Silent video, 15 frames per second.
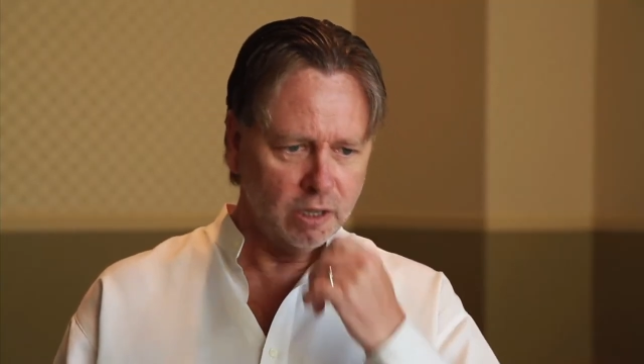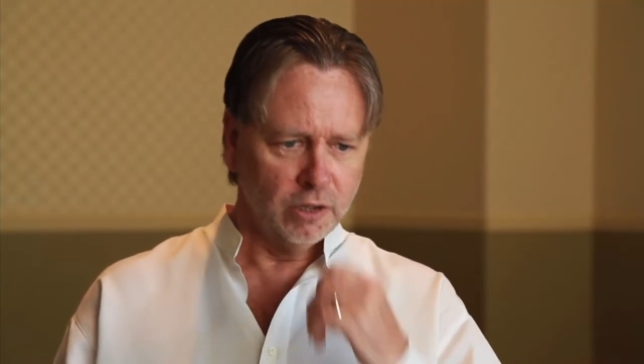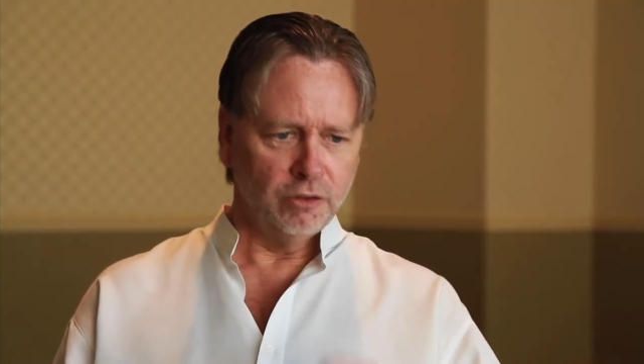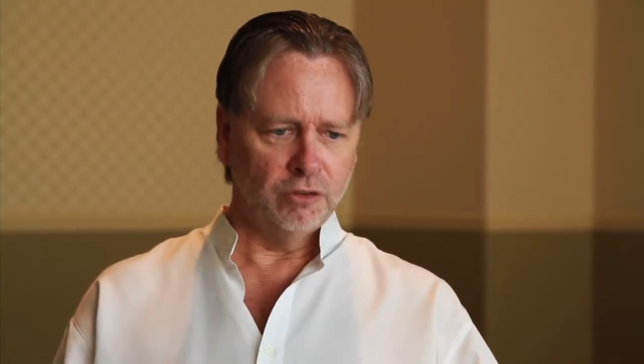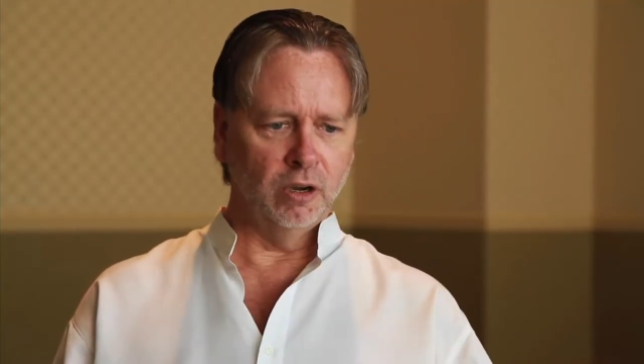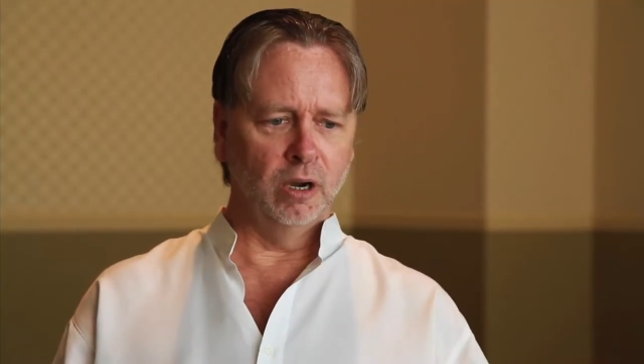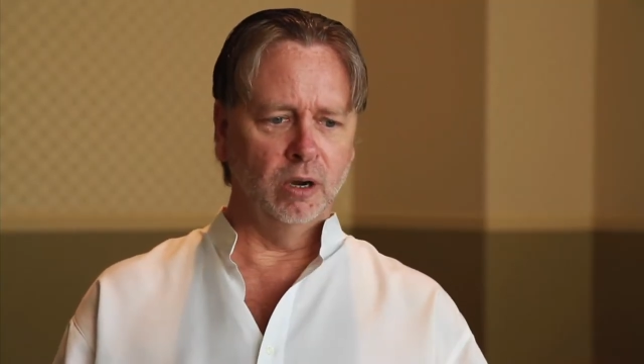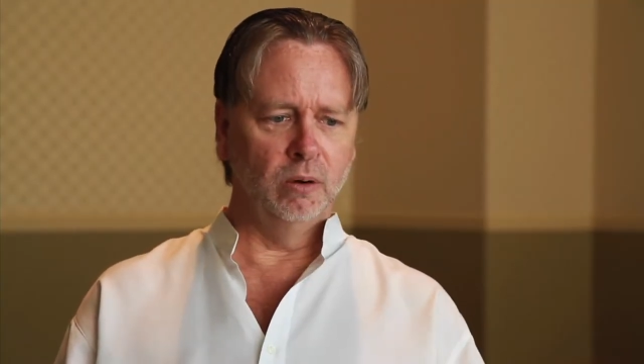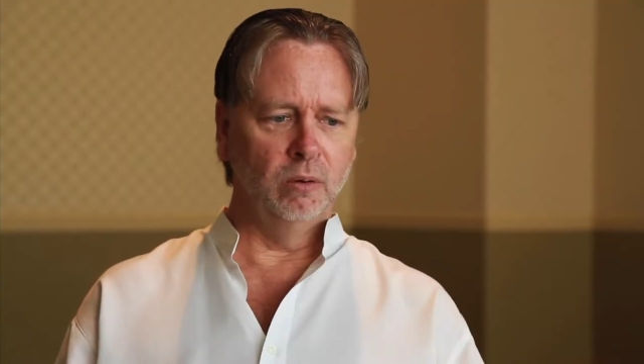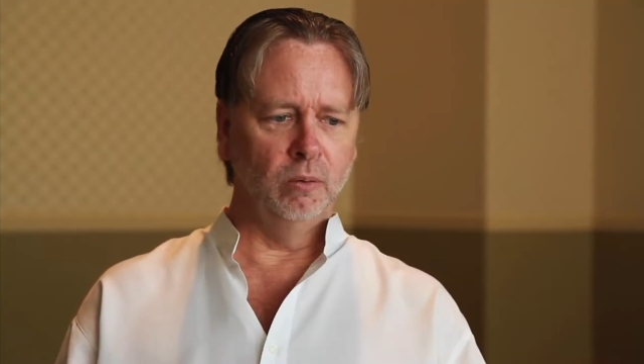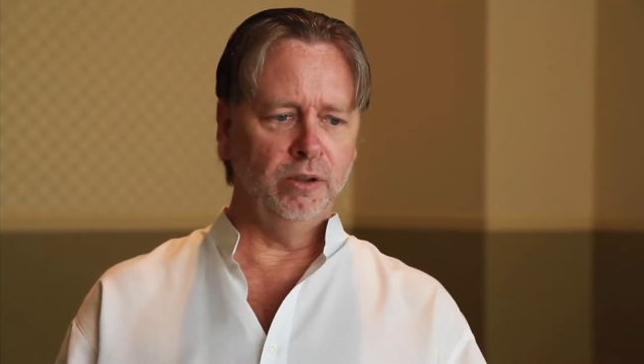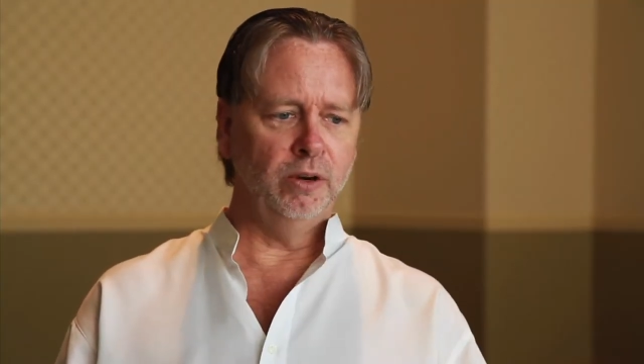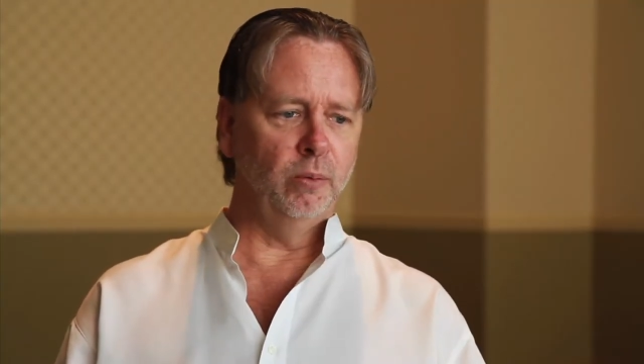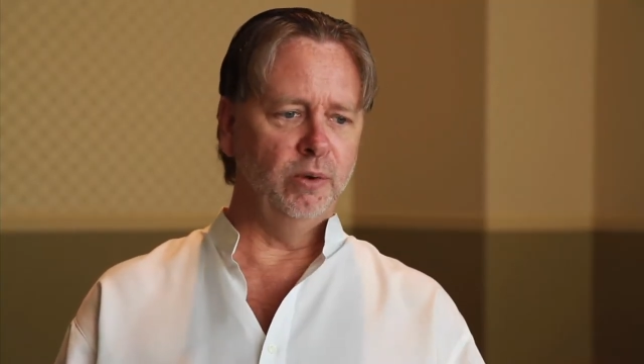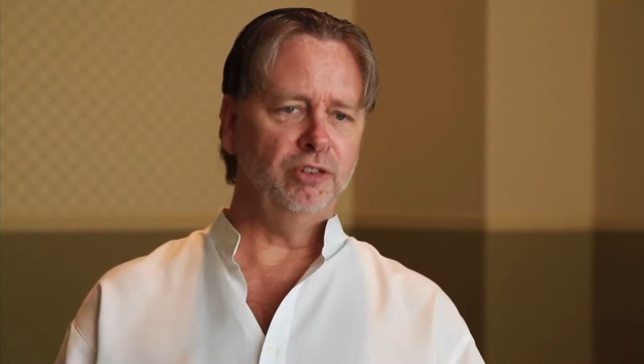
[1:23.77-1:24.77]
So,
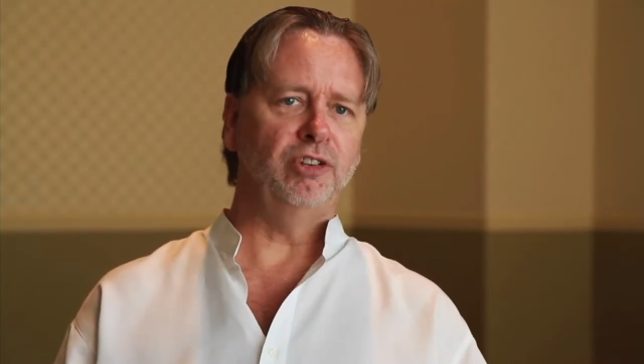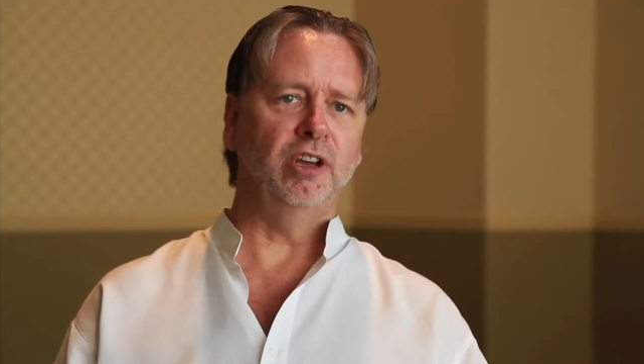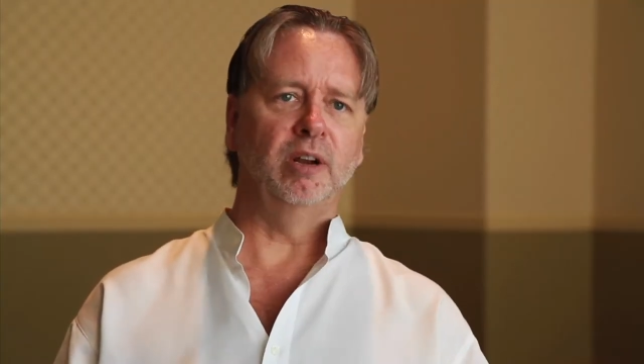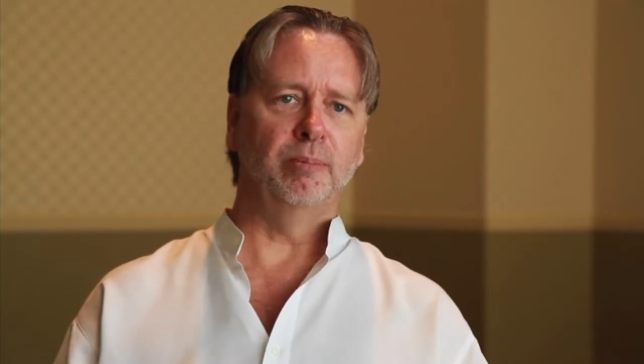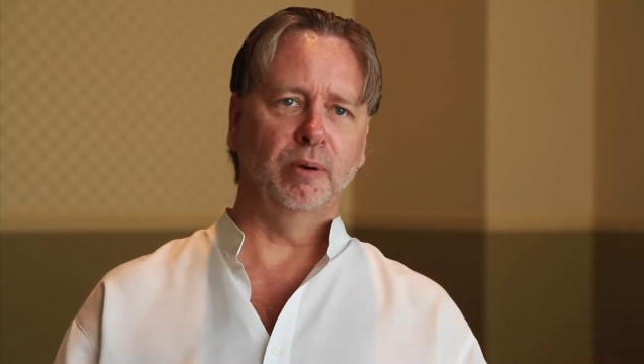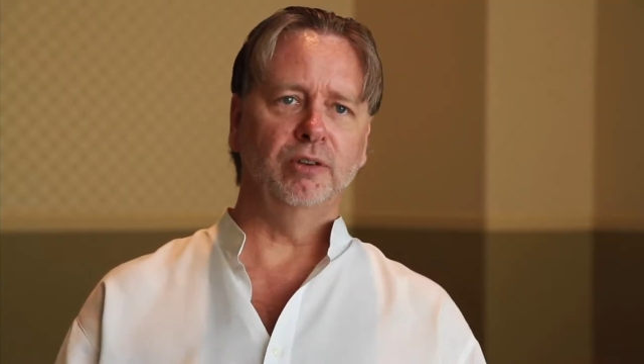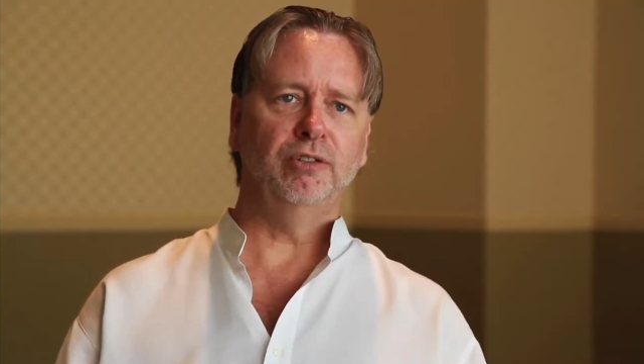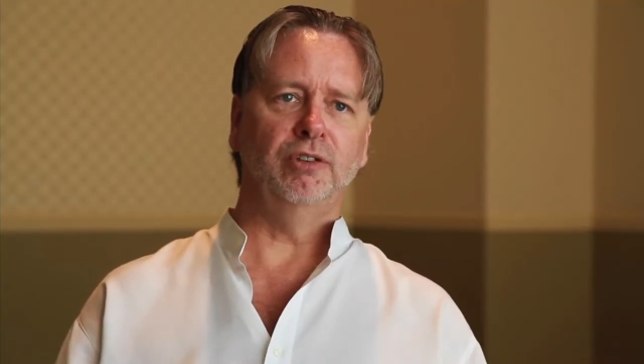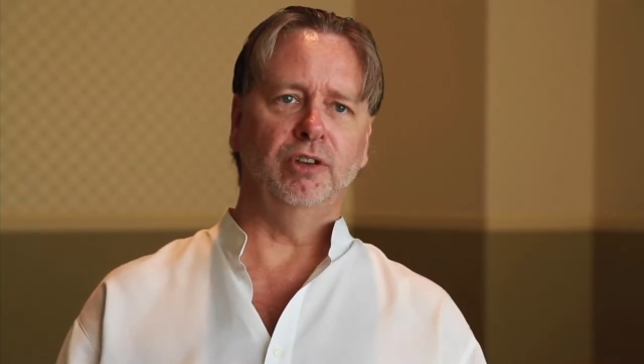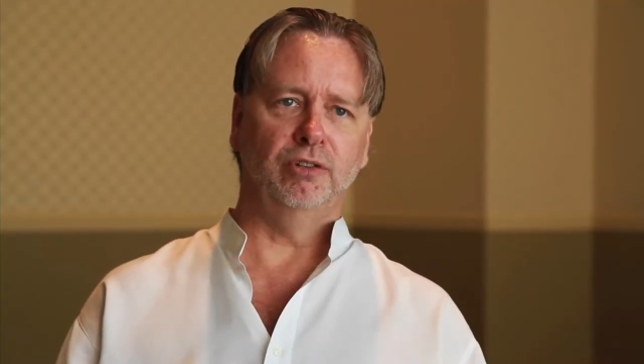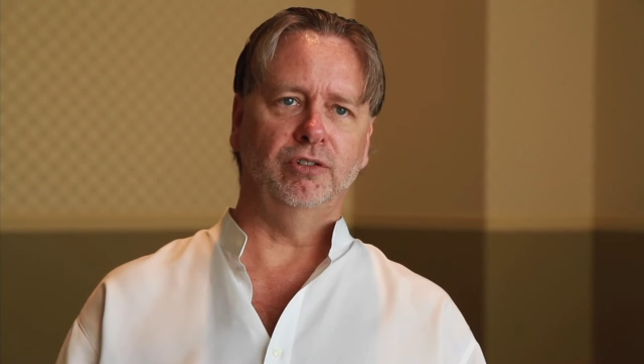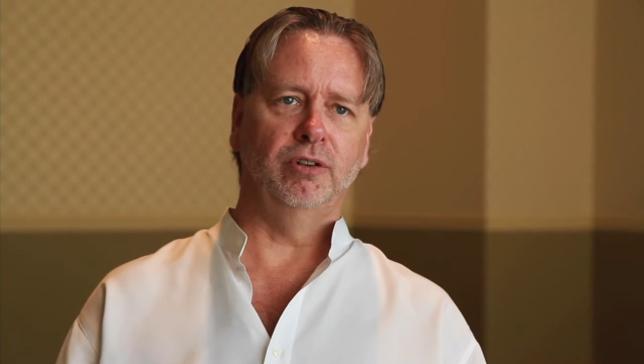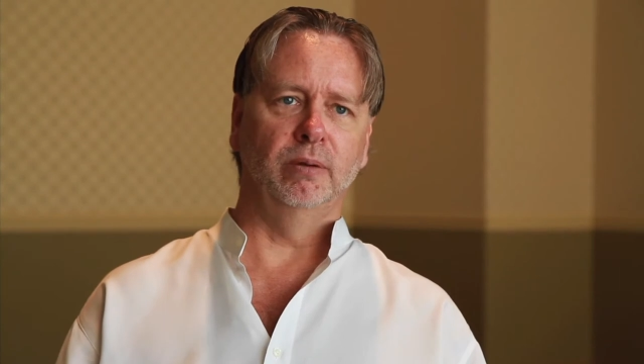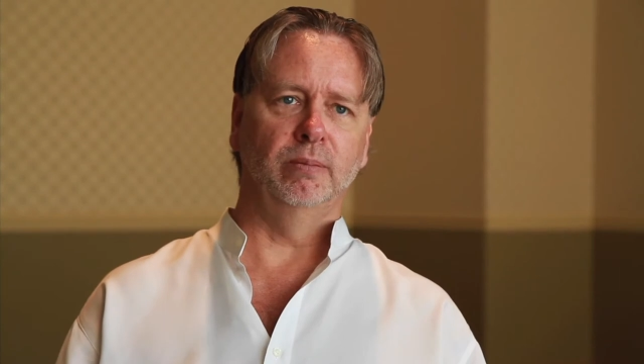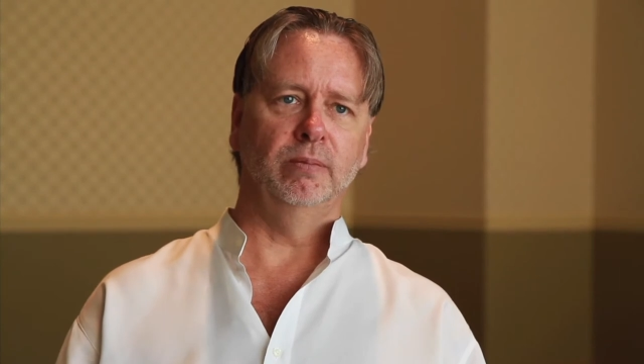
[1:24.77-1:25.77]
you know, we set up our
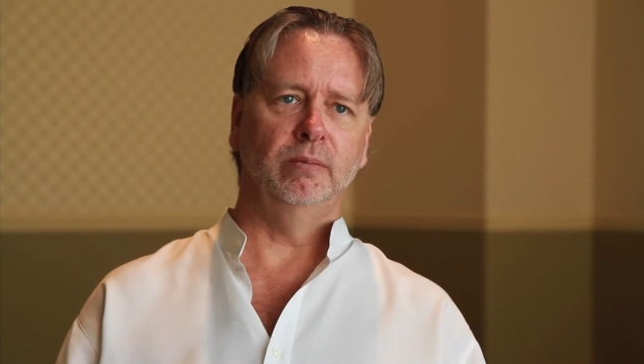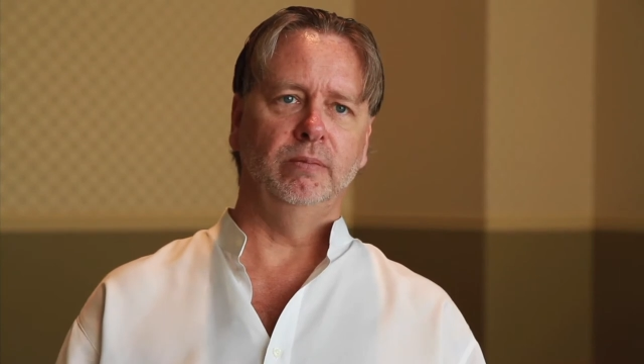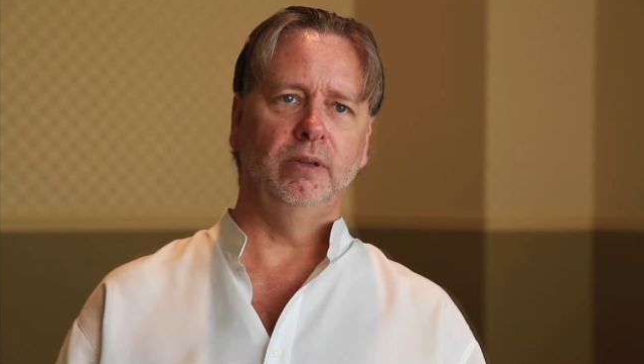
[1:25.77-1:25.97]
system.